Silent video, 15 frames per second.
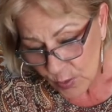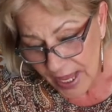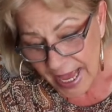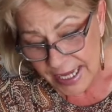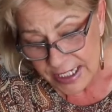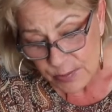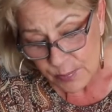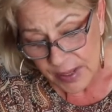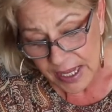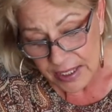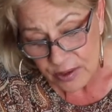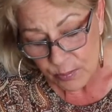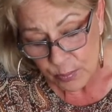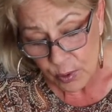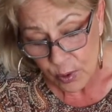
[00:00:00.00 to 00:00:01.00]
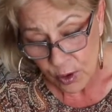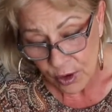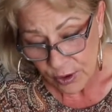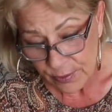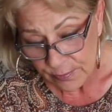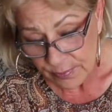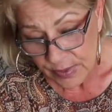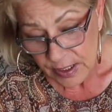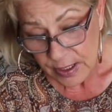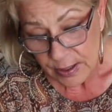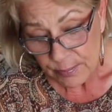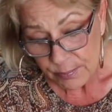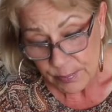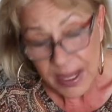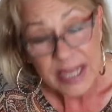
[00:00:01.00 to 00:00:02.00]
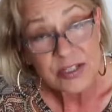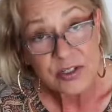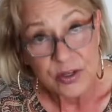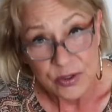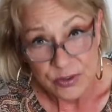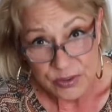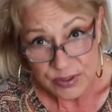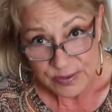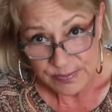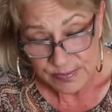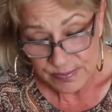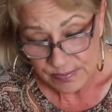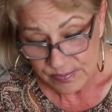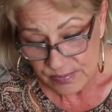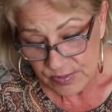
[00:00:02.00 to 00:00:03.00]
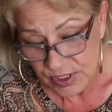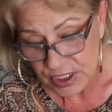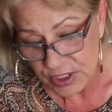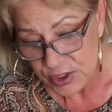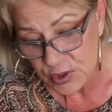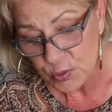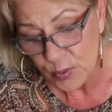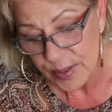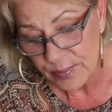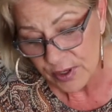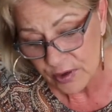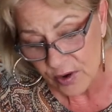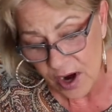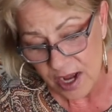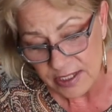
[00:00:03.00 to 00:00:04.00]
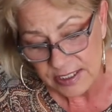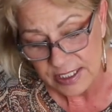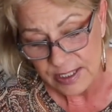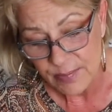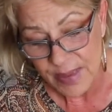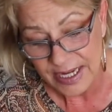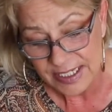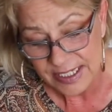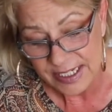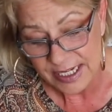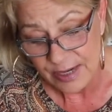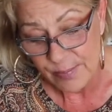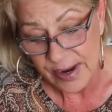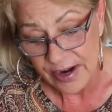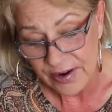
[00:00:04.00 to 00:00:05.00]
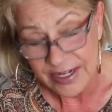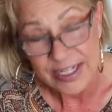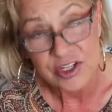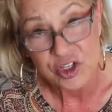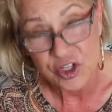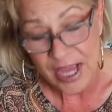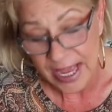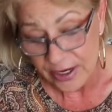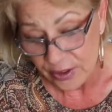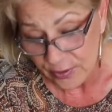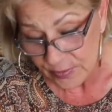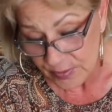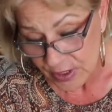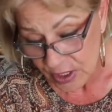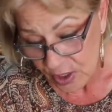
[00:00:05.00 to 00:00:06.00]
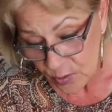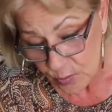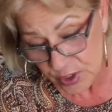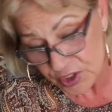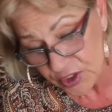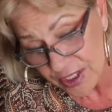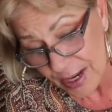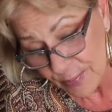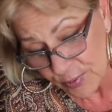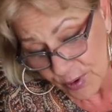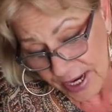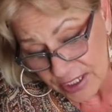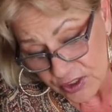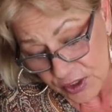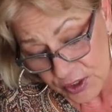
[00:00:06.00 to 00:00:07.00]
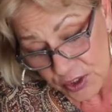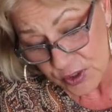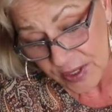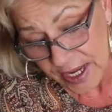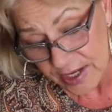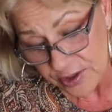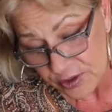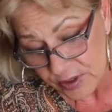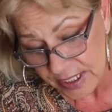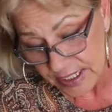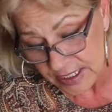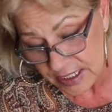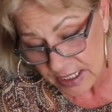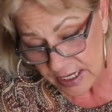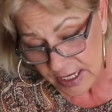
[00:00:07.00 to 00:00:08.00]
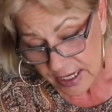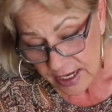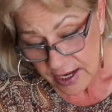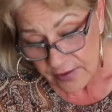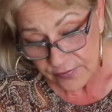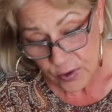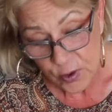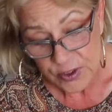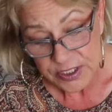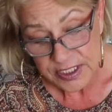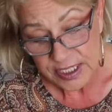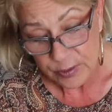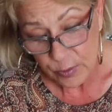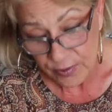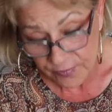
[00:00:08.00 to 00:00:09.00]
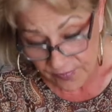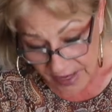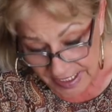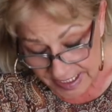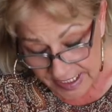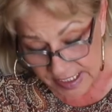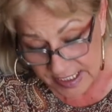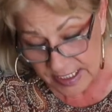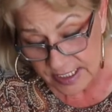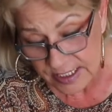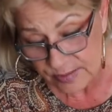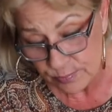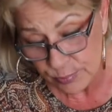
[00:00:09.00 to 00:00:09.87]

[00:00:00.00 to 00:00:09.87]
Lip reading: we had to pay the poor pesos to swim across the Mexican-American Channel, which separates our two countries. Of course, there were fences,